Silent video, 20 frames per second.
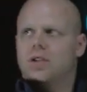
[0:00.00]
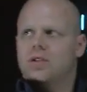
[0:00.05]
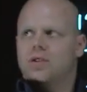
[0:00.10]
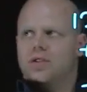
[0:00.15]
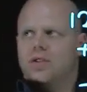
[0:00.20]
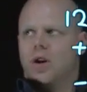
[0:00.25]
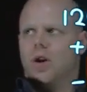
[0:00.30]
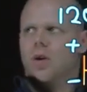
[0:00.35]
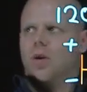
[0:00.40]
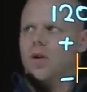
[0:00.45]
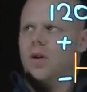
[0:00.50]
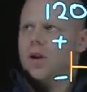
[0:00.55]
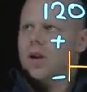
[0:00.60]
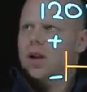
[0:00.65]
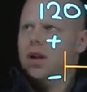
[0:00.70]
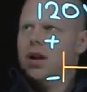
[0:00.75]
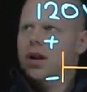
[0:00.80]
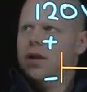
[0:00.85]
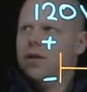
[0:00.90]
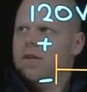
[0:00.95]
So
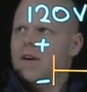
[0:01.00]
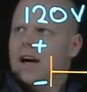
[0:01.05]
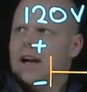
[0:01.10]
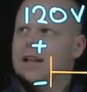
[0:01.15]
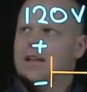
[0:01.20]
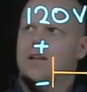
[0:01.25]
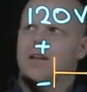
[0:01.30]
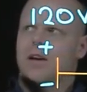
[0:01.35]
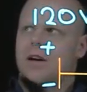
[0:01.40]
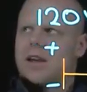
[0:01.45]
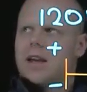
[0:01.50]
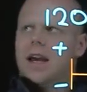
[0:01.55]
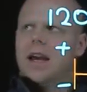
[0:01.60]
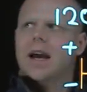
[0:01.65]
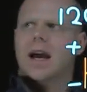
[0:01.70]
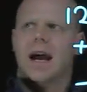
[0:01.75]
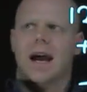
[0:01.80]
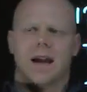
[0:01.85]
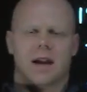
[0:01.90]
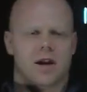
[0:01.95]
if I look
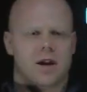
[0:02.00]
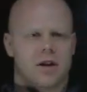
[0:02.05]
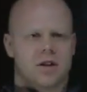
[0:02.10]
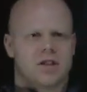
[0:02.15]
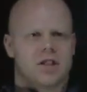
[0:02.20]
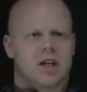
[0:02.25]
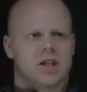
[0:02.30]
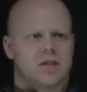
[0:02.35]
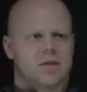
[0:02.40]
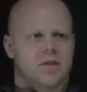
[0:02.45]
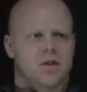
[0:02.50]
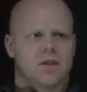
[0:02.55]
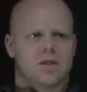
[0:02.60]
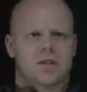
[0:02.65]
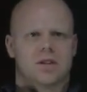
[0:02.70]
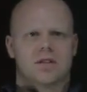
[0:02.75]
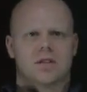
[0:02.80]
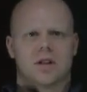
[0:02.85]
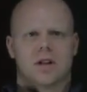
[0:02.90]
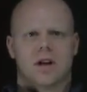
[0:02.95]
at Kirchhoff's
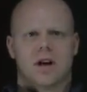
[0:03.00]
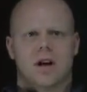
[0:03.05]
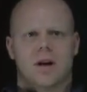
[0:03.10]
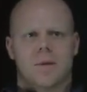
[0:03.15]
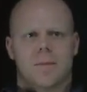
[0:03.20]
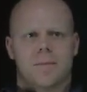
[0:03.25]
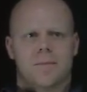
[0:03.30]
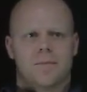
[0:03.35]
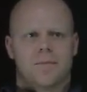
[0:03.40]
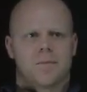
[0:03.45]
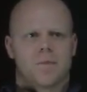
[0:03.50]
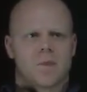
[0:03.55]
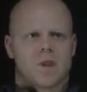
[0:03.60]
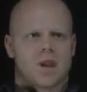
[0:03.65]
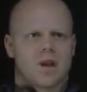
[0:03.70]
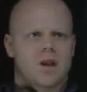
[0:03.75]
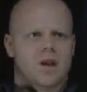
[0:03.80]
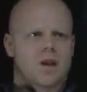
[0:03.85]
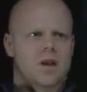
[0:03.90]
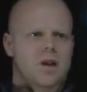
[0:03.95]
voltage law,
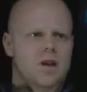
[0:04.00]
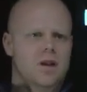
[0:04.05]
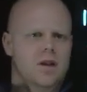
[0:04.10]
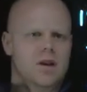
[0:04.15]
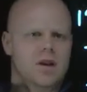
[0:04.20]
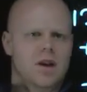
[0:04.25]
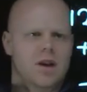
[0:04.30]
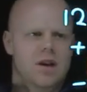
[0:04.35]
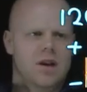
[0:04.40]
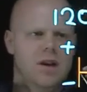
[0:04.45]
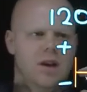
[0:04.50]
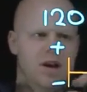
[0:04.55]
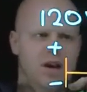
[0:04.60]
okay,